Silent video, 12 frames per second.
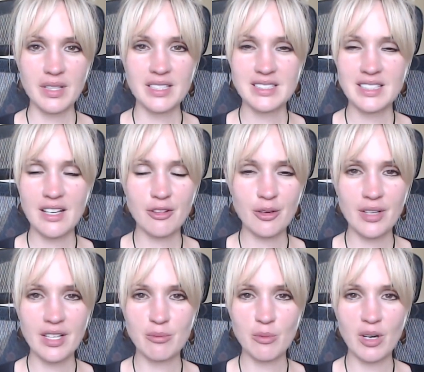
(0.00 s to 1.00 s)
But it's
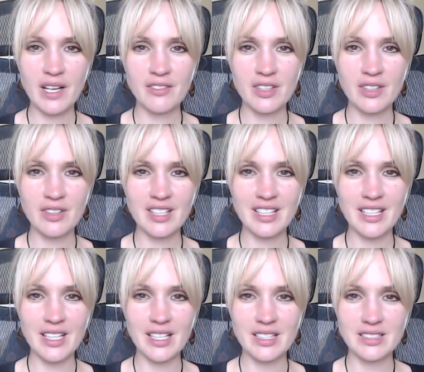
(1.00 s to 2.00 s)
never in whatever you
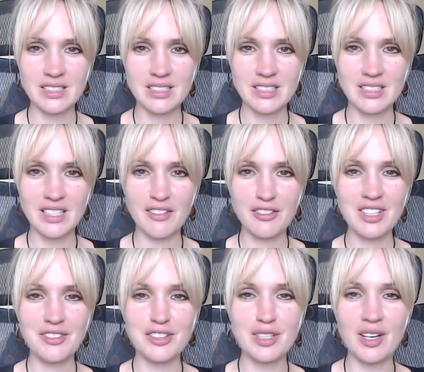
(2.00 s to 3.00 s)
think it is. Haven't
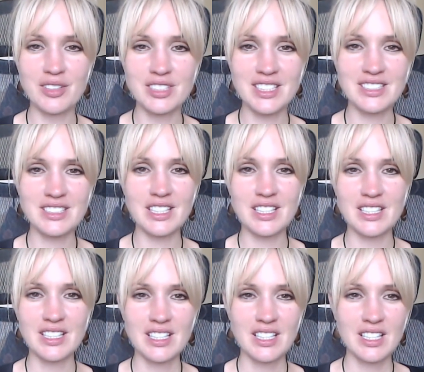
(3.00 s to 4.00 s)
you ever noticed
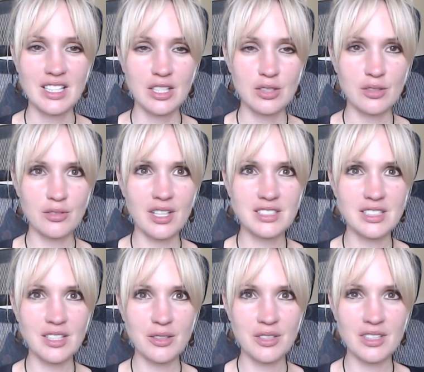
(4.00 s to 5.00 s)
that you've
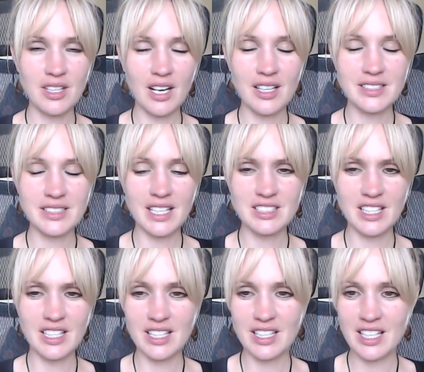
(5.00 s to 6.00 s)
worked hard to get
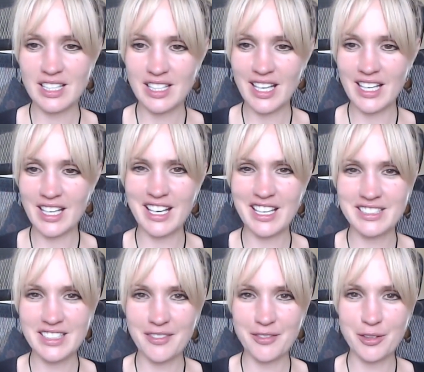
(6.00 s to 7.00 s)
something and then you get it and
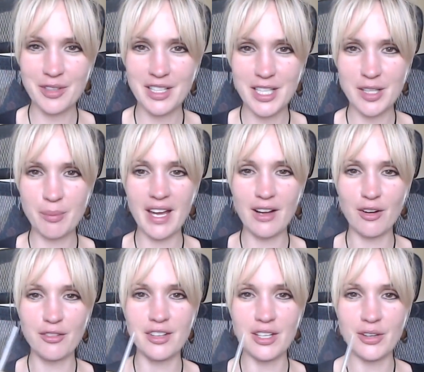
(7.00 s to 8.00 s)
it's never really the
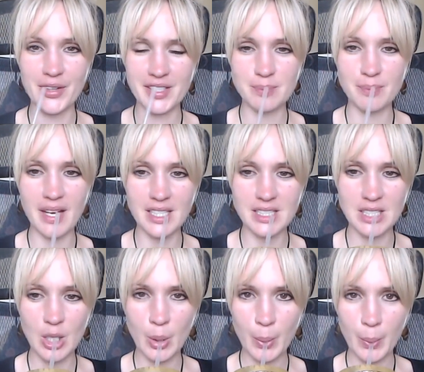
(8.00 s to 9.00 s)
payoff that you
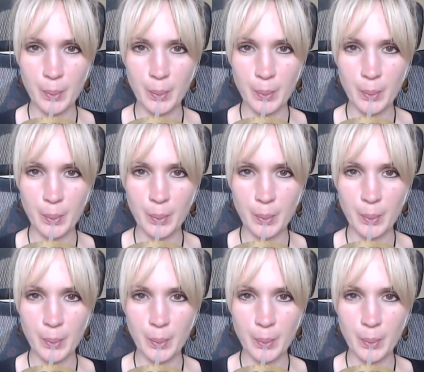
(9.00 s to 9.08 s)
expect?